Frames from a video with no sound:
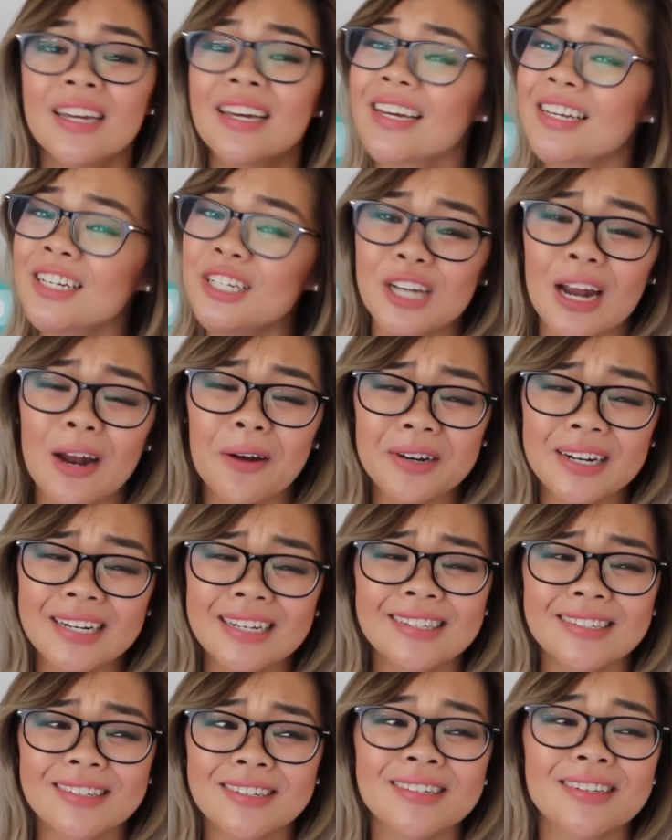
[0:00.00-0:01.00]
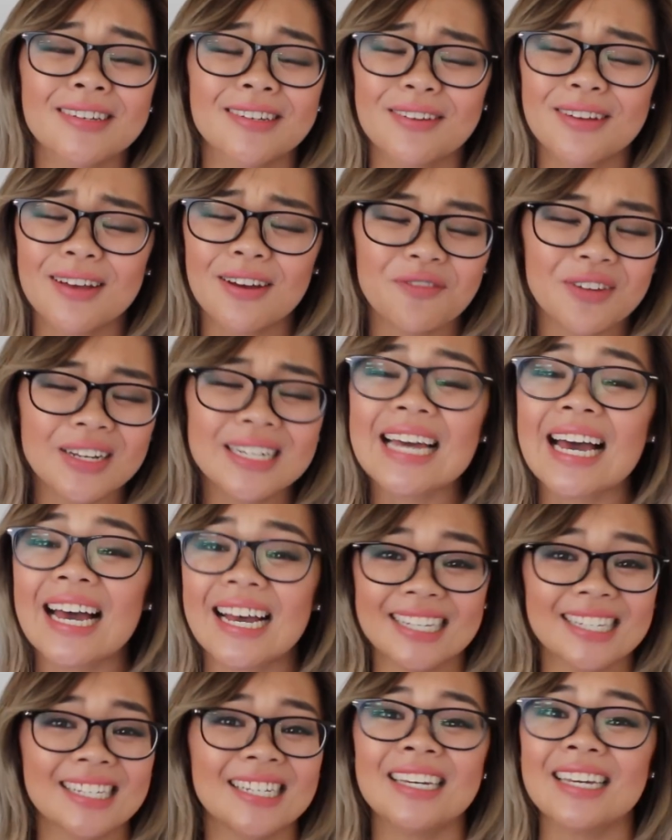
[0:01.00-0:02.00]
And Jared is just a
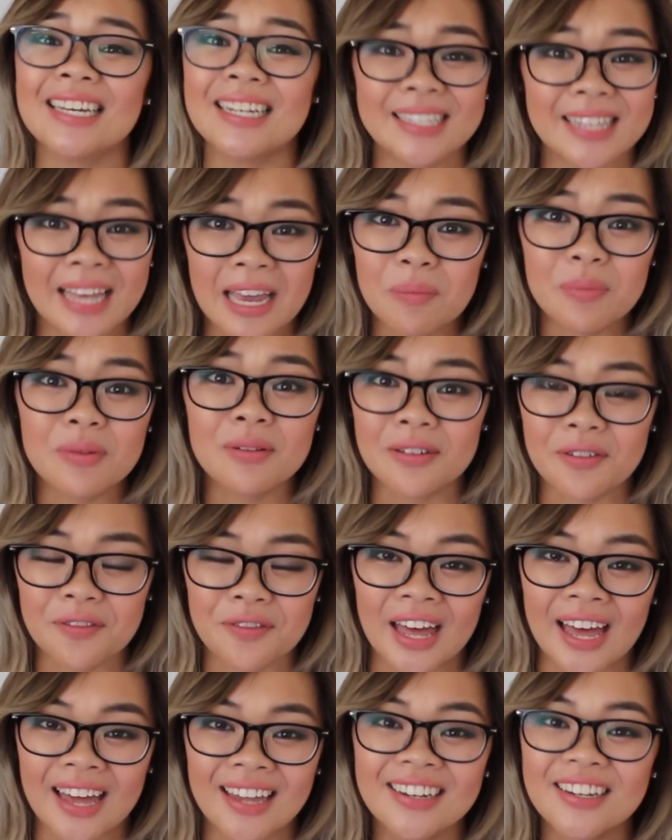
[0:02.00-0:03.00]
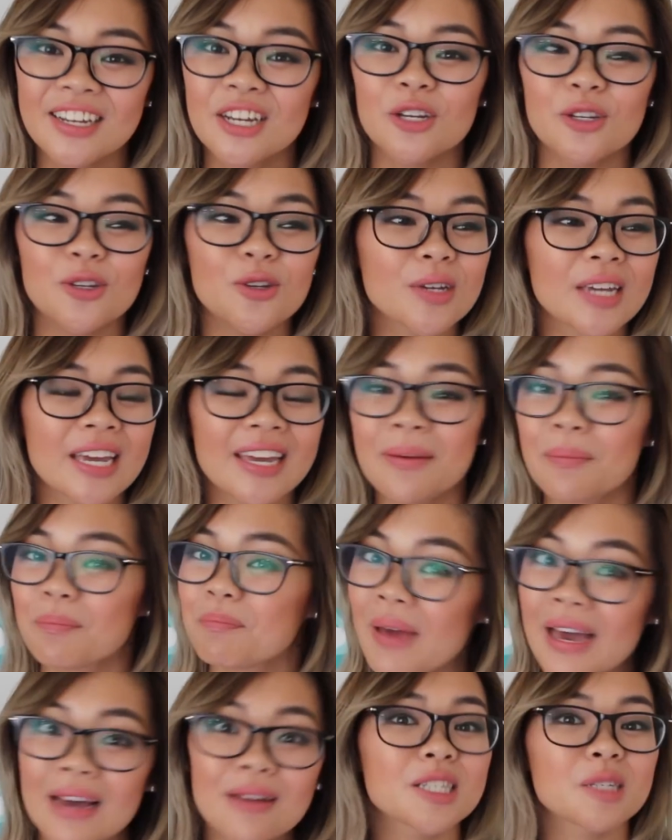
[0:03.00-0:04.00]
fantastic example of that. You can
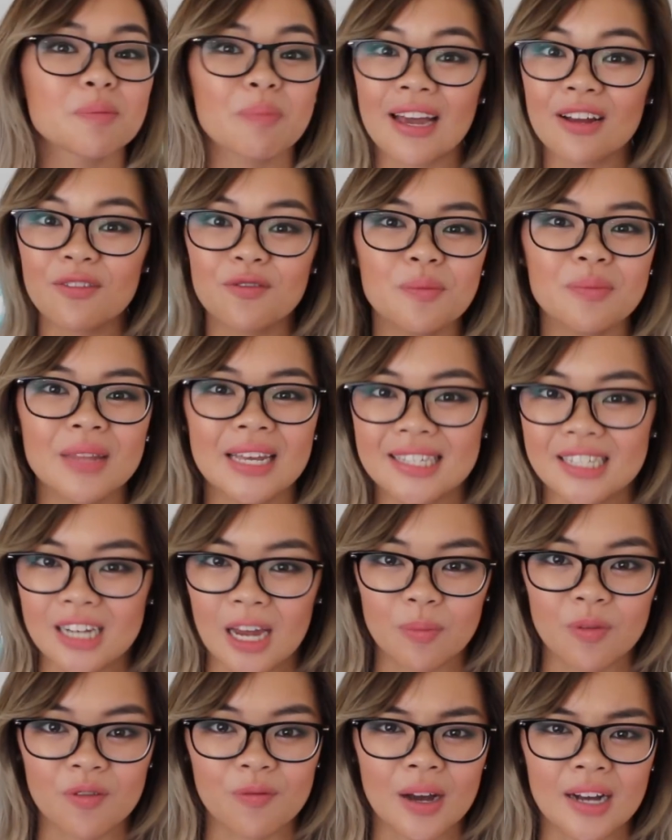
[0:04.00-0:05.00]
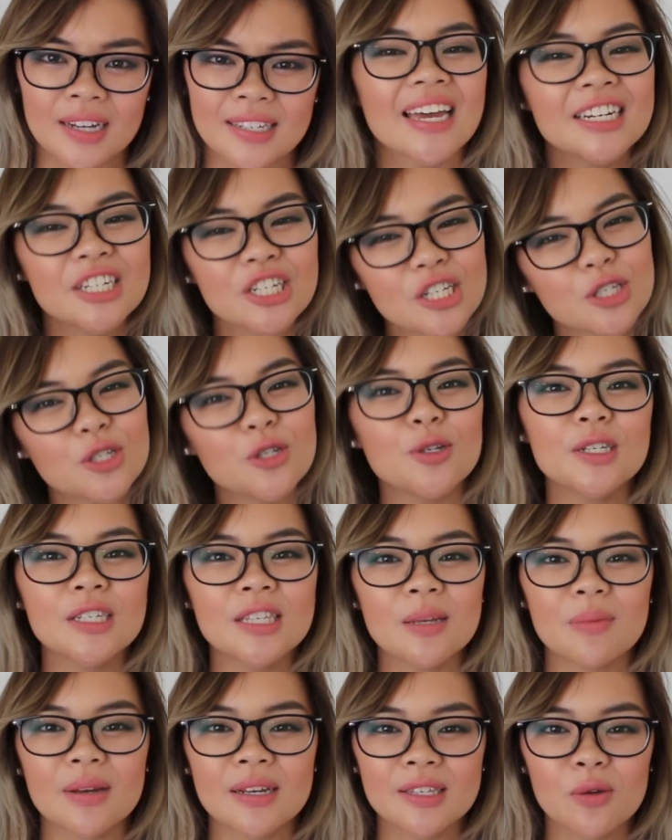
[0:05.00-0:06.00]
bounce back from these type of marks and just use
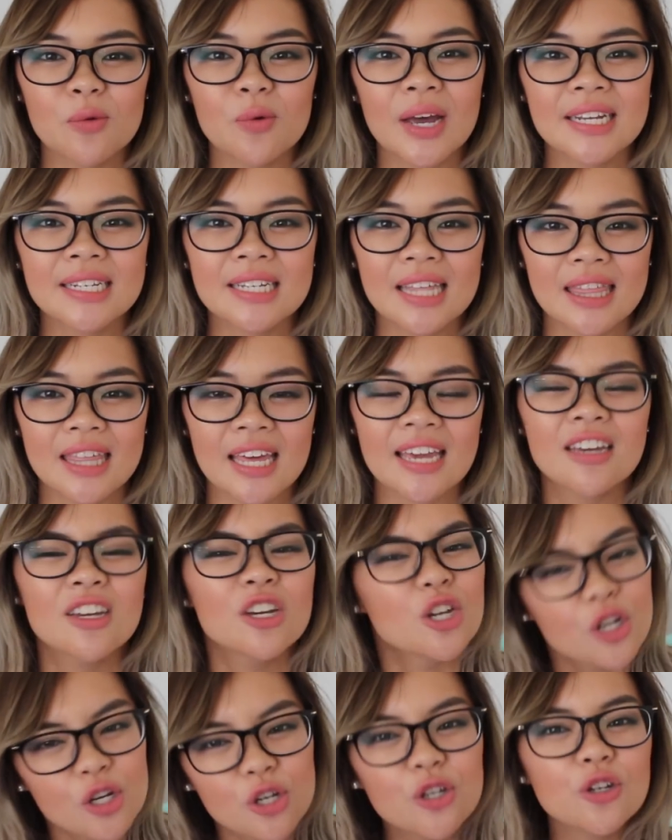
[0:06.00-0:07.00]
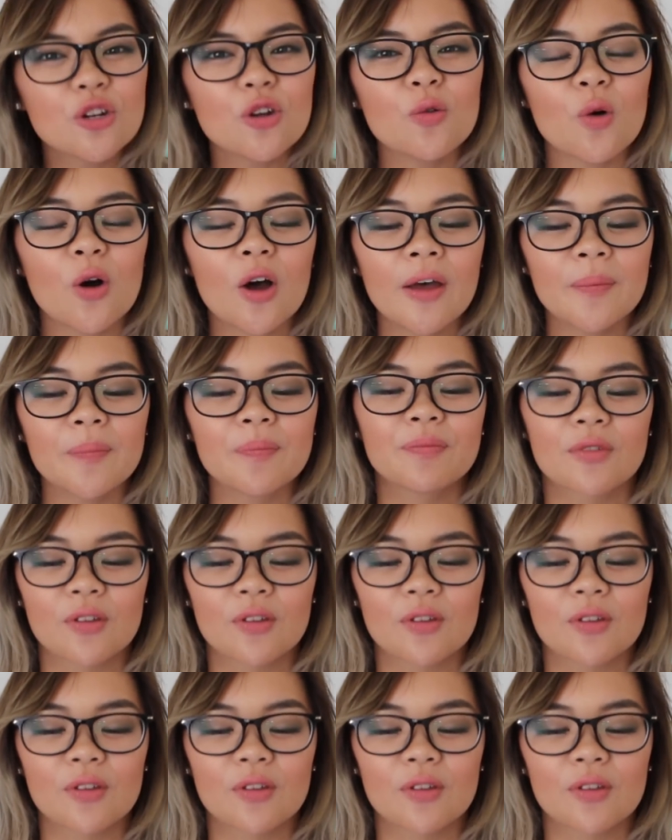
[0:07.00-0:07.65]
them as a way to think, you know what?